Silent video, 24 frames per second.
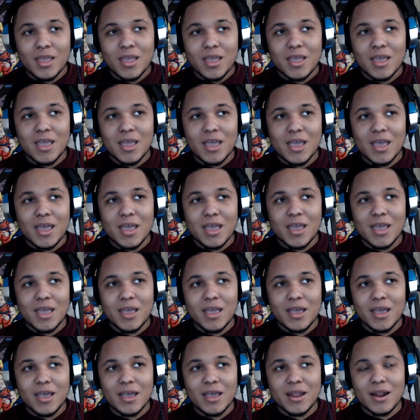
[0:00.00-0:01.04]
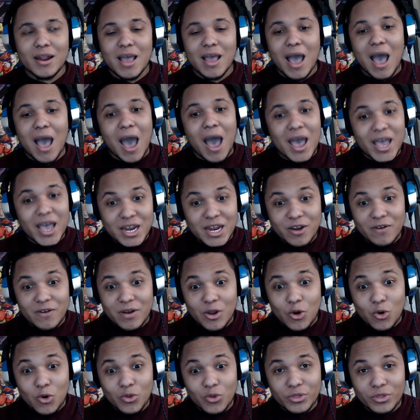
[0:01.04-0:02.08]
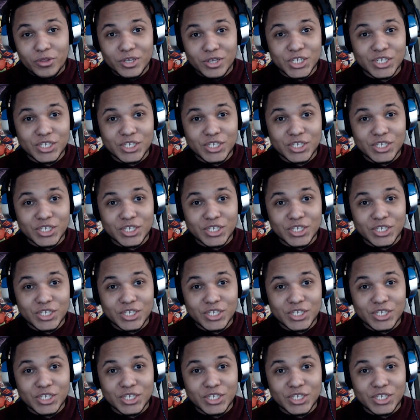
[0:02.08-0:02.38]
and I know this